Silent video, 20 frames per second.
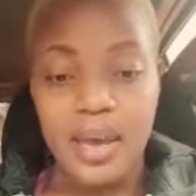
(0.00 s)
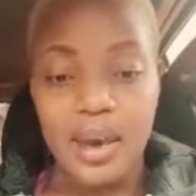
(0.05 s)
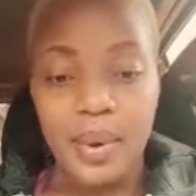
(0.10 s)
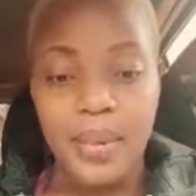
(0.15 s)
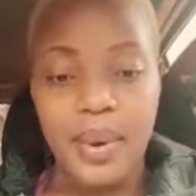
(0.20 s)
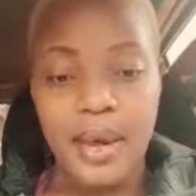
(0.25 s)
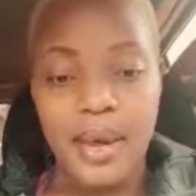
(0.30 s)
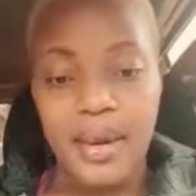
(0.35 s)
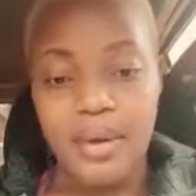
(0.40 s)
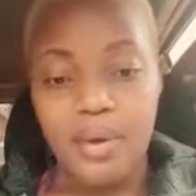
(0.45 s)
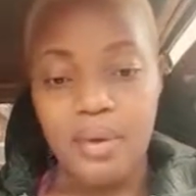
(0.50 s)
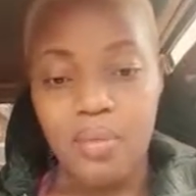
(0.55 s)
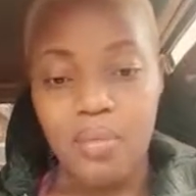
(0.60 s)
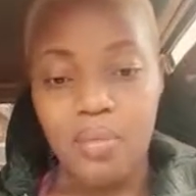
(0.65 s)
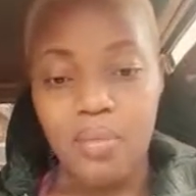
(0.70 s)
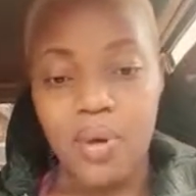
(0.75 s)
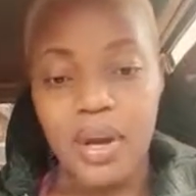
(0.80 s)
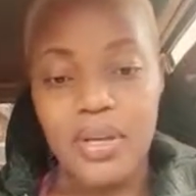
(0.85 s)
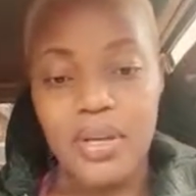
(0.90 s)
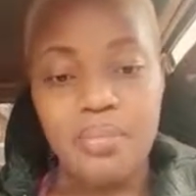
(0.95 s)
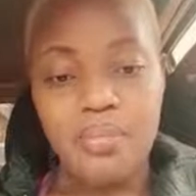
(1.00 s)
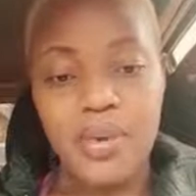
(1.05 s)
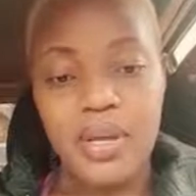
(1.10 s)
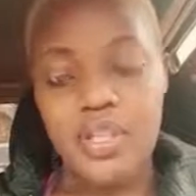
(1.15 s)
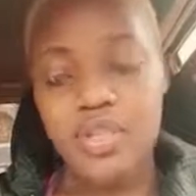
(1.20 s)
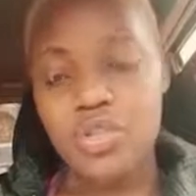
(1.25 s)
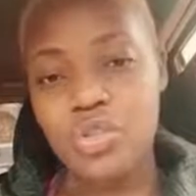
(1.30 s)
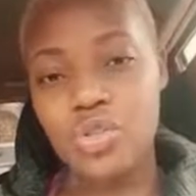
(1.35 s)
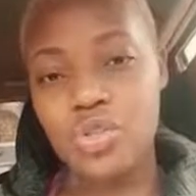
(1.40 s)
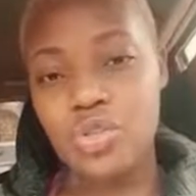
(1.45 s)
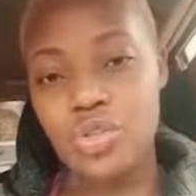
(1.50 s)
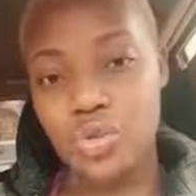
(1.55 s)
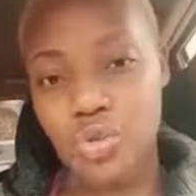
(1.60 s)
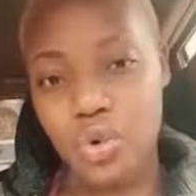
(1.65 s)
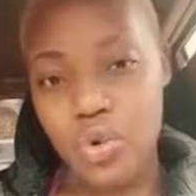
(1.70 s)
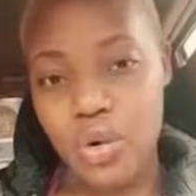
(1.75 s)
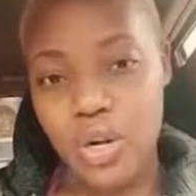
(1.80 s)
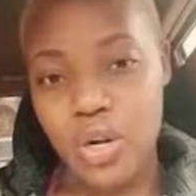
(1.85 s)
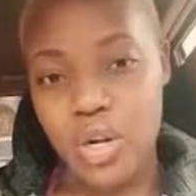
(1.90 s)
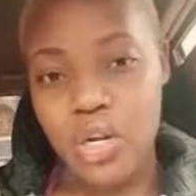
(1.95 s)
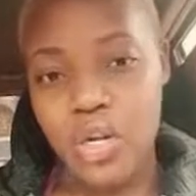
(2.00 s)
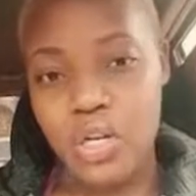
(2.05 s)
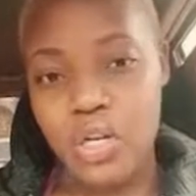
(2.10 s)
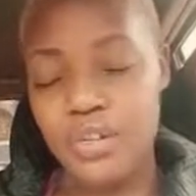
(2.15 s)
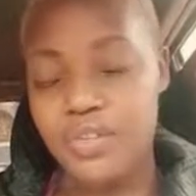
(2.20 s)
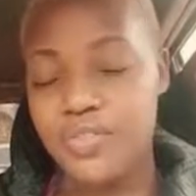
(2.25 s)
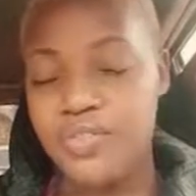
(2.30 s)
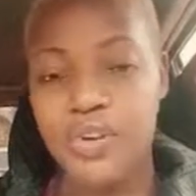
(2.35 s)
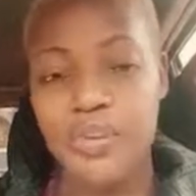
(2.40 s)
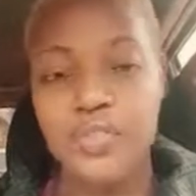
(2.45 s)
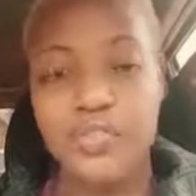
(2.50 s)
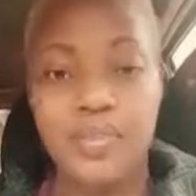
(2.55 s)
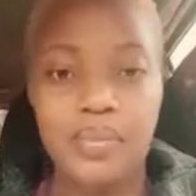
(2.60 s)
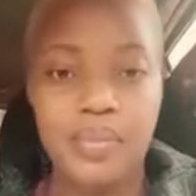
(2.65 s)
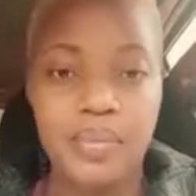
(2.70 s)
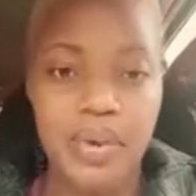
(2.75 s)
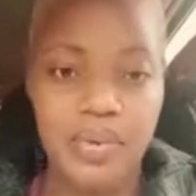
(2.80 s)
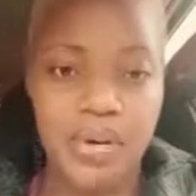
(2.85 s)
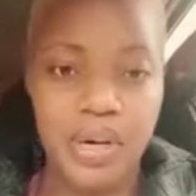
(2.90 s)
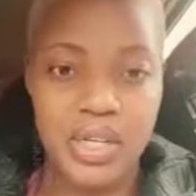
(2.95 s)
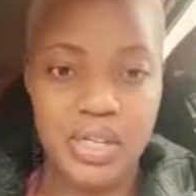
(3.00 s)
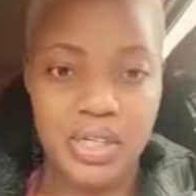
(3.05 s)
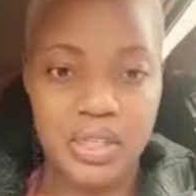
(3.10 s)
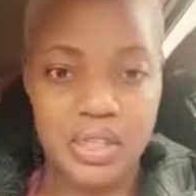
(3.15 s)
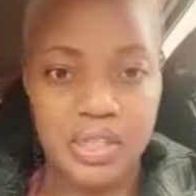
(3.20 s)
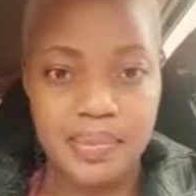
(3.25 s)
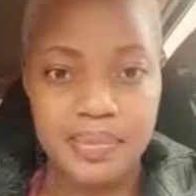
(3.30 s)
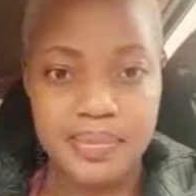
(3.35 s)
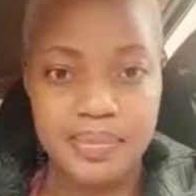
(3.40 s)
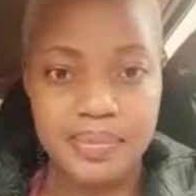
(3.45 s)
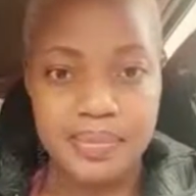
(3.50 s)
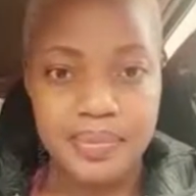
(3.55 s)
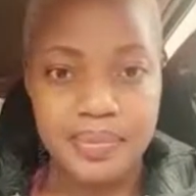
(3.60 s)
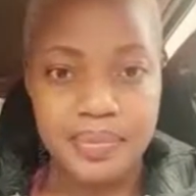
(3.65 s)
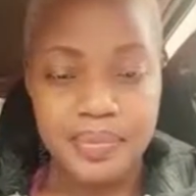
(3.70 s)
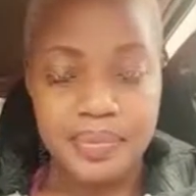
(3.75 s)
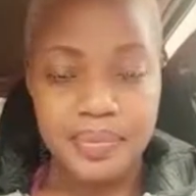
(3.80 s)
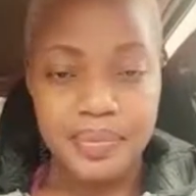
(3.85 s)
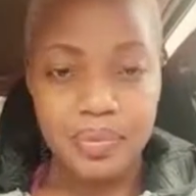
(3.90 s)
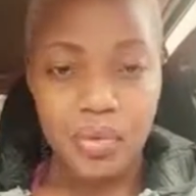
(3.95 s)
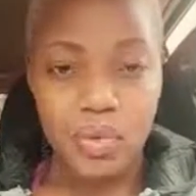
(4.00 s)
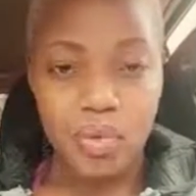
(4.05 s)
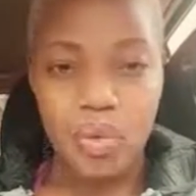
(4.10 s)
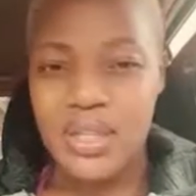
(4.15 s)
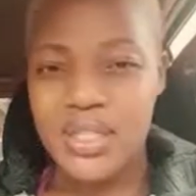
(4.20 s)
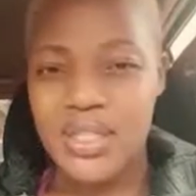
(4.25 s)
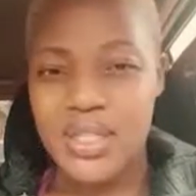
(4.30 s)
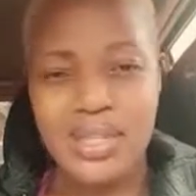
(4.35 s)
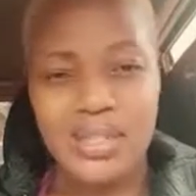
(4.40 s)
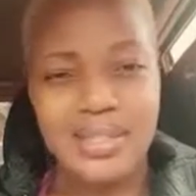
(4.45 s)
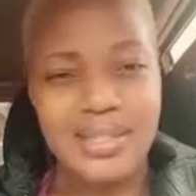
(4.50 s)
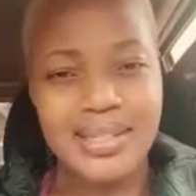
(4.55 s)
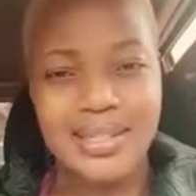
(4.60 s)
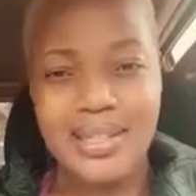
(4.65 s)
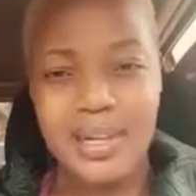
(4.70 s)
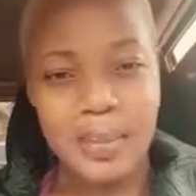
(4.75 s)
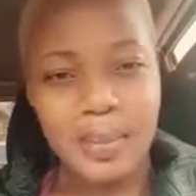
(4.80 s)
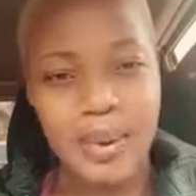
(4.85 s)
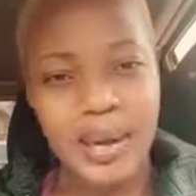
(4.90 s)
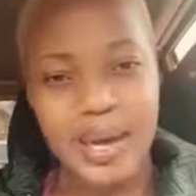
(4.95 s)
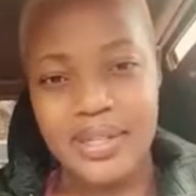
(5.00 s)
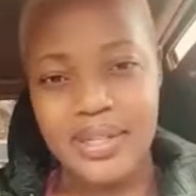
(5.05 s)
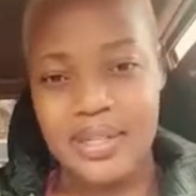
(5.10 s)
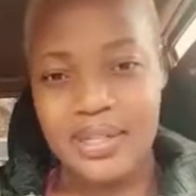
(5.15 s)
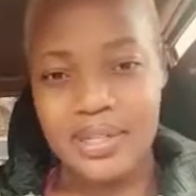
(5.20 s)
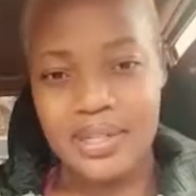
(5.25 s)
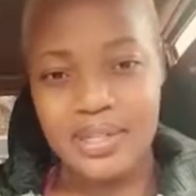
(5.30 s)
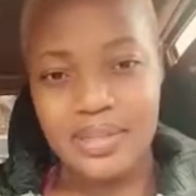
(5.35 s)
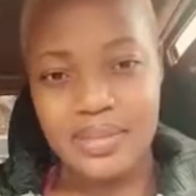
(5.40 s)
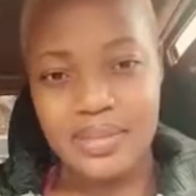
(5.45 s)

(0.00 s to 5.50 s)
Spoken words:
But what makes your story different from the rest? What sets it apart?